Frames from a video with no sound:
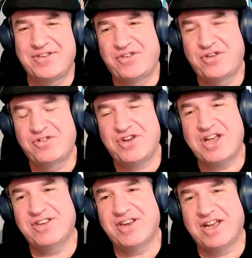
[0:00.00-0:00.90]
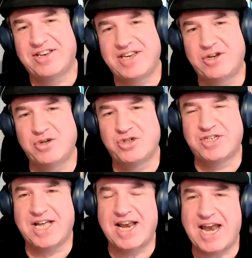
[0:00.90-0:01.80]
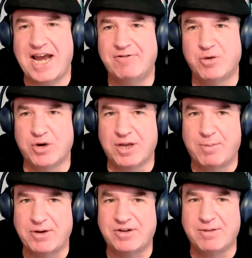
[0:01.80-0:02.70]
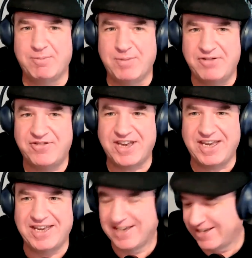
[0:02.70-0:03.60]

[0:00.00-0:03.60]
So Jonathan, I think you should tell everyone about the Mifki.